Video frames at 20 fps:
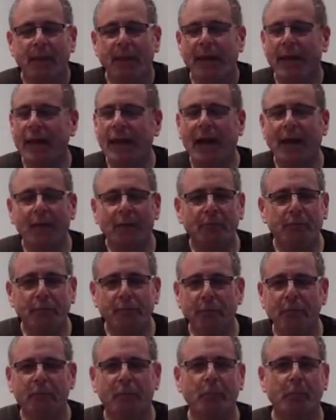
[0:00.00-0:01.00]
and I
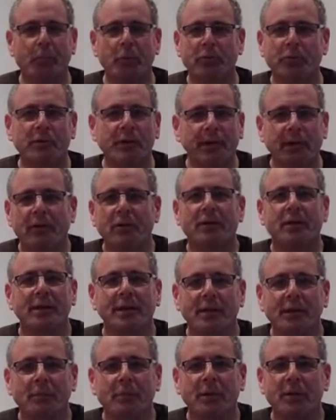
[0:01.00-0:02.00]
feel particularly
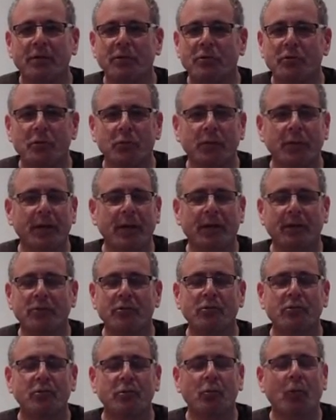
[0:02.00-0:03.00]
committed to it,
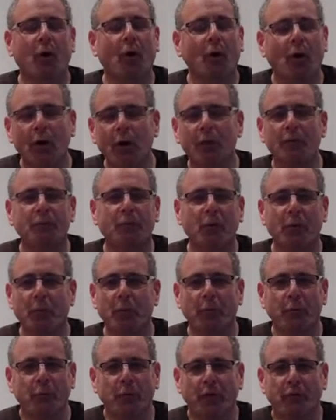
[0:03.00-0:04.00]
as do all of our
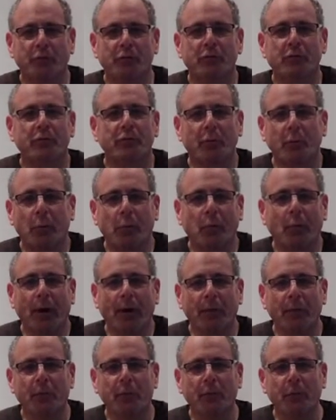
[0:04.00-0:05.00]
professors from
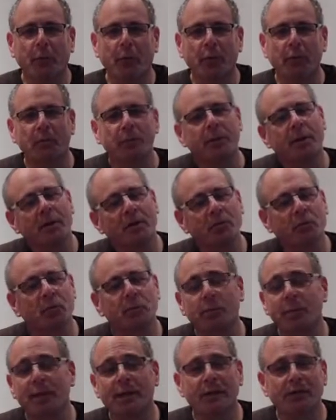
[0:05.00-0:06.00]
around the world, because we
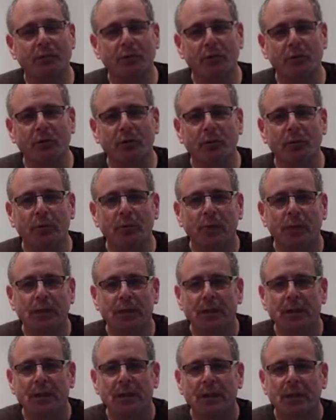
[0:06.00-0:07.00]
believe in you.
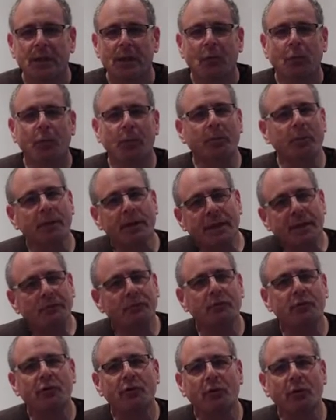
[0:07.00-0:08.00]
We
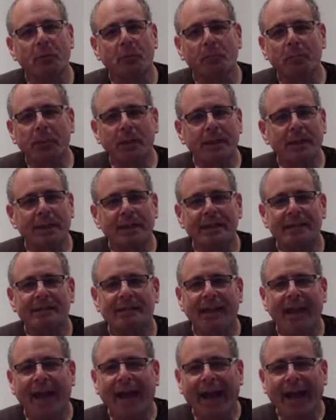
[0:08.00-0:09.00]
believe in your ability
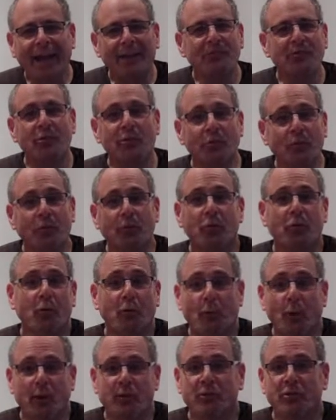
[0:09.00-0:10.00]
to ask your own
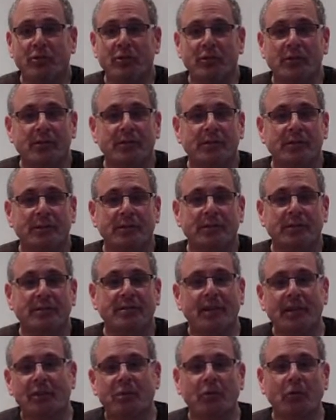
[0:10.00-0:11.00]
questions, and
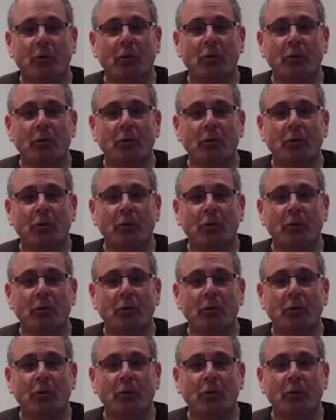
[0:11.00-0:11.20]
set your